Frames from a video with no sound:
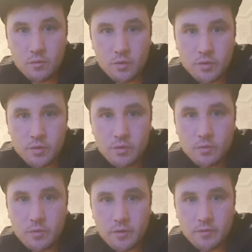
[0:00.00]
do you do when
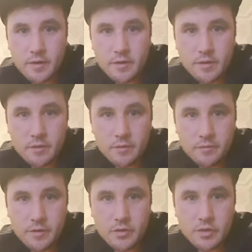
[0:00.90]
you're finding the
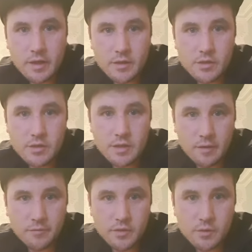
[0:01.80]
fish gets tough?
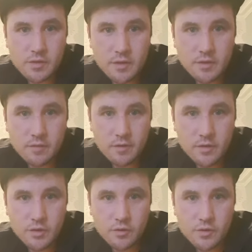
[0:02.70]
Do you stick to your fly
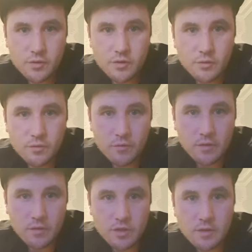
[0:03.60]
choice or do you ring the
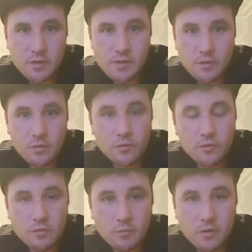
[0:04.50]
changes and go through the
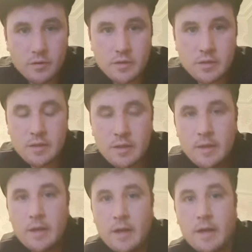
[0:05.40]
box?
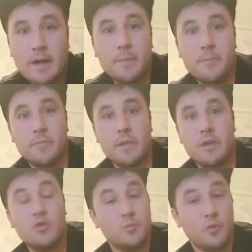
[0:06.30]
You
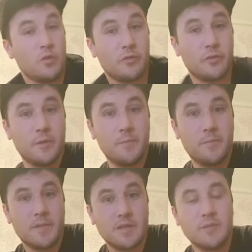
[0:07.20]
do both.
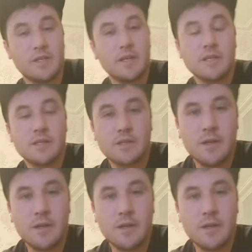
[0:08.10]
Some days